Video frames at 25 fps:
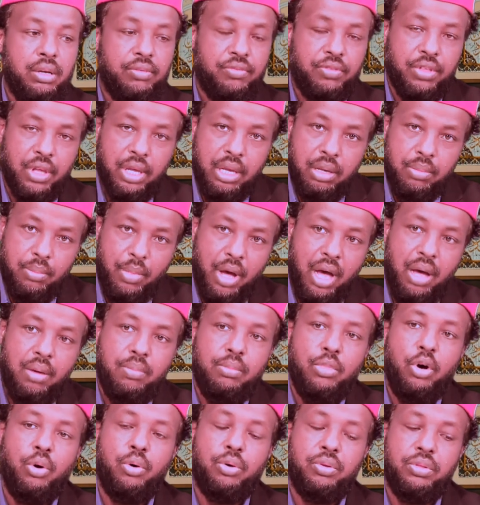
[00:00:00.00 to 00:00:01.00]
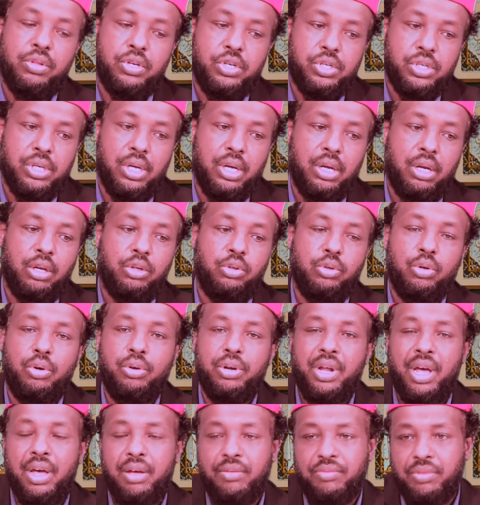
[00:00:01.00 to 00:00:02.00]
if the Imam or the Sheikh
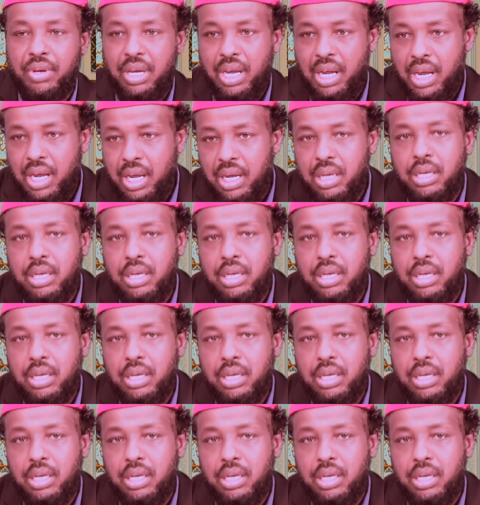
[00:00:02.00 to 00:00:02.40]
don't have